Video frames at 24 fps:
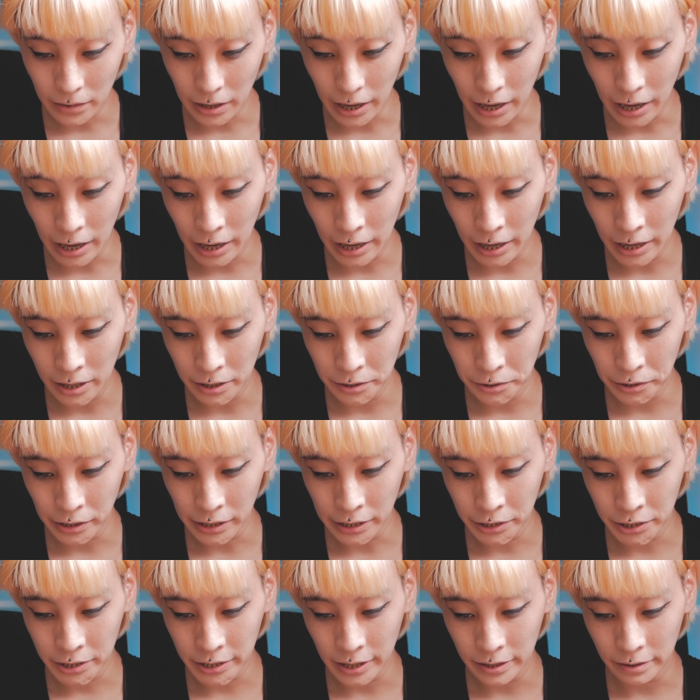And you
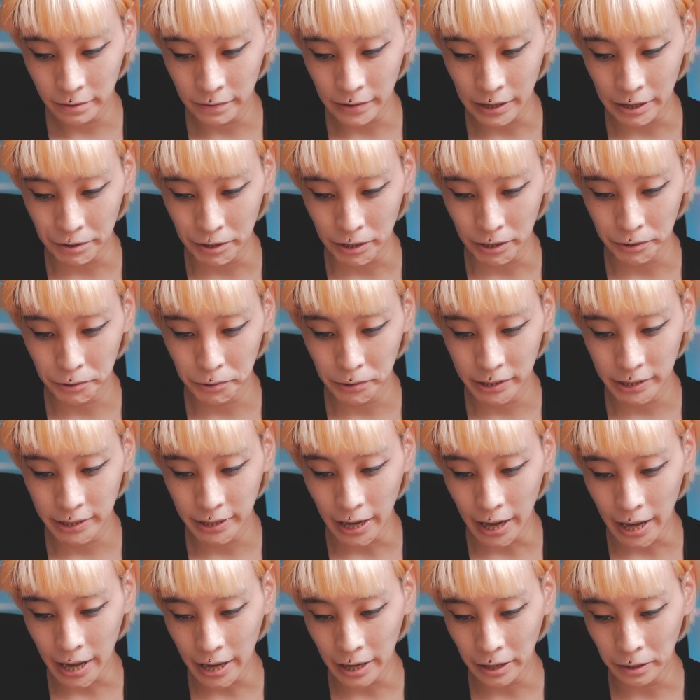can set it around
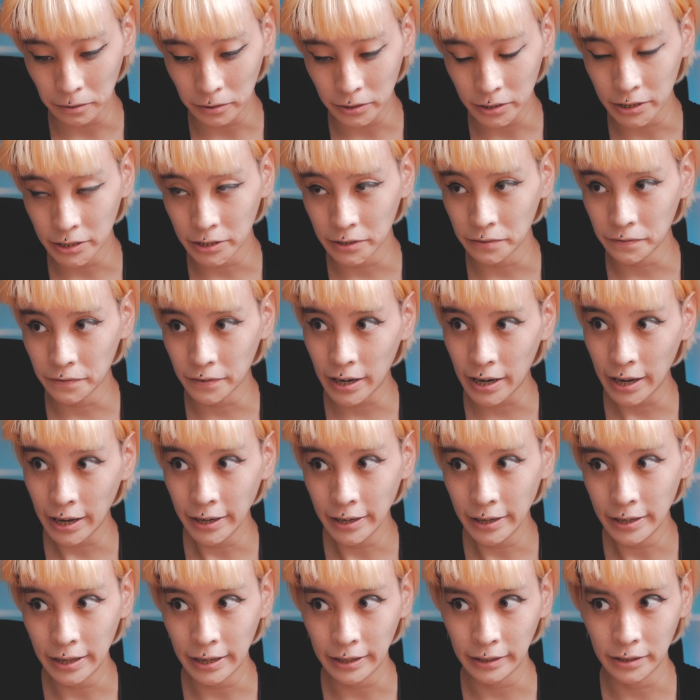28 or 35,
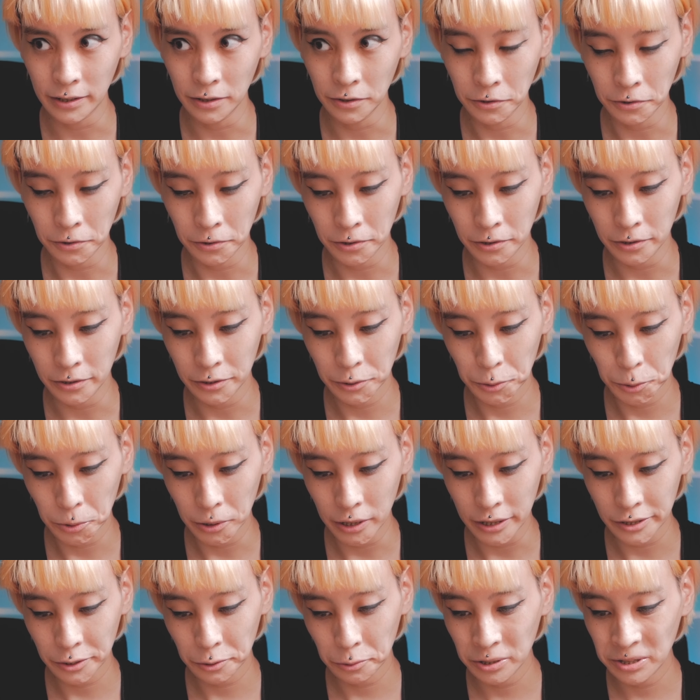like
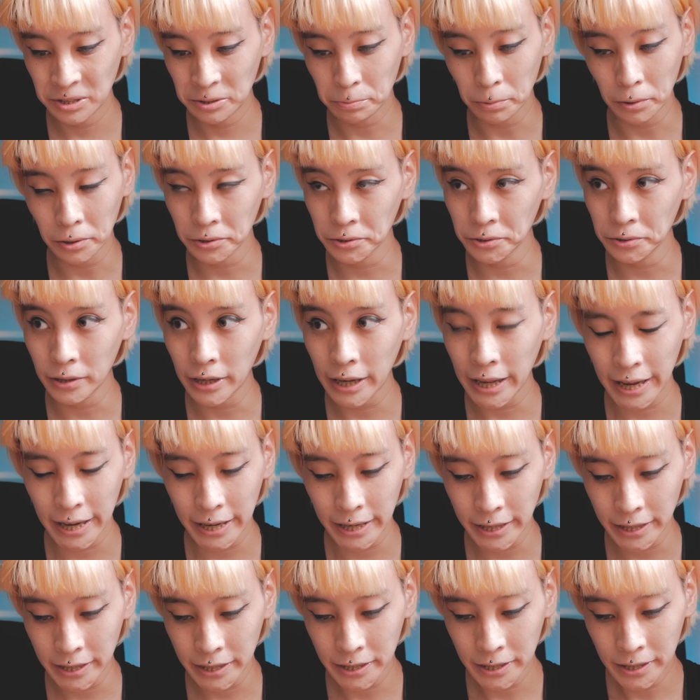the sweet spot you
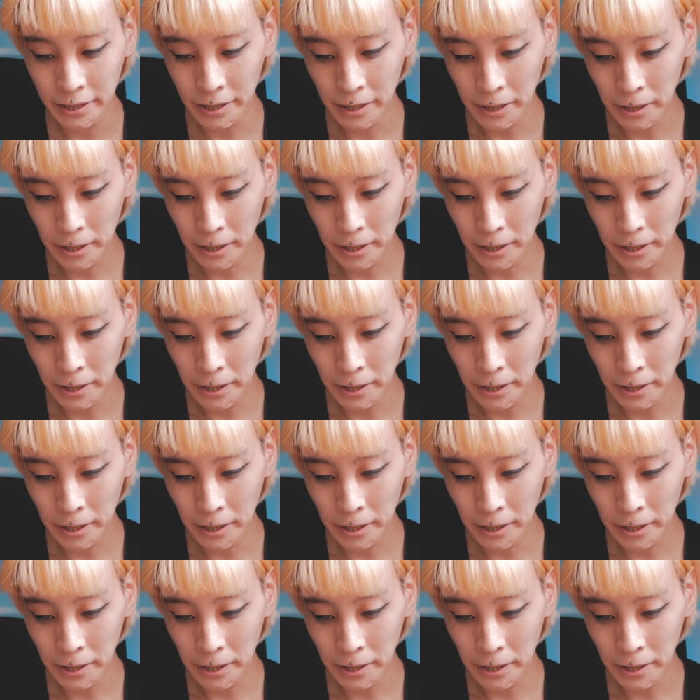like.